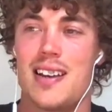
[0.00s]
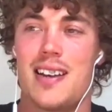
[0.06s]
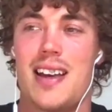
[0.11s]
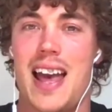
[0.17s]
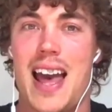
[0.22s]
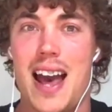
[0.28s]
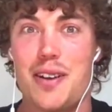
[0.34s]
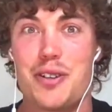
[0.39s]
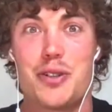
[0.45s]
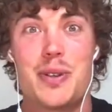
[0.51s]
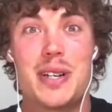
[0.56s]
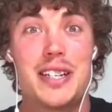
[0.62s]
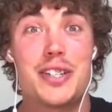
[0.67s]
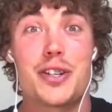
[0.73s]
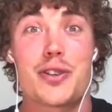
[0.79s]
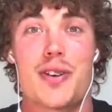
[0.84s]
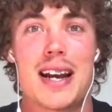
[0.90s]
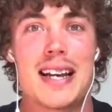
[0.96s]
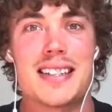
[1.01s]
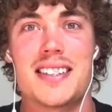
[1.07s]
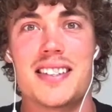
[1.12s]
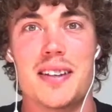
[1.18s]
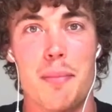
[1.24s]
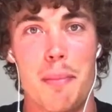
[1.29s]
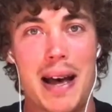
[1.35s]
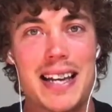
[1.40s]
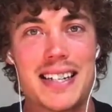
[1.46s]
how to integrate
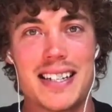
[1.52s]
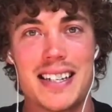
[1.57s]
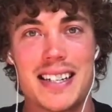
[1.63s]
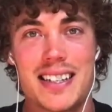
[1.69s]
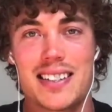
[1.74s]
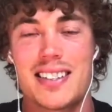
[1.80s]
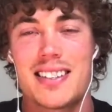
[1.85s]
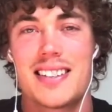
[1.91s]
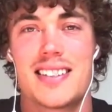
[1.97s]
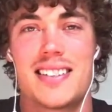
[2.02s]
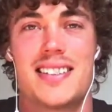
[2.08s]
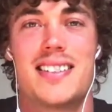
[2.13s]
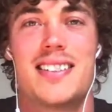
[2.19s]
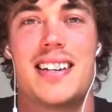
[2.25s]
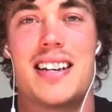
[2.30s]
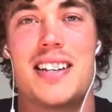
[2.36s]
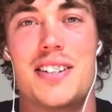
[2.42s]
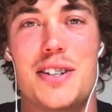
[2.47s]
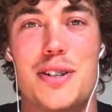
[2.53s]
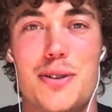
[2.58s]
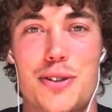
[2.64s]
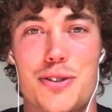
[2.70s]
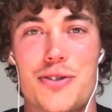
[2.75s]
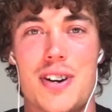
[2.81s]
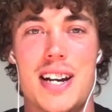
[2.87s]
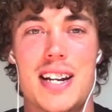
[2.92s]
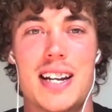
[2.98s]
somatics into your
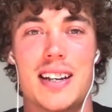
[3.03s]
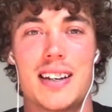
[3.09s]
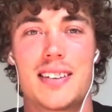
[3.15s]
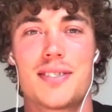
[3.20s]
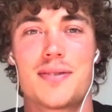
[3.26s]
training.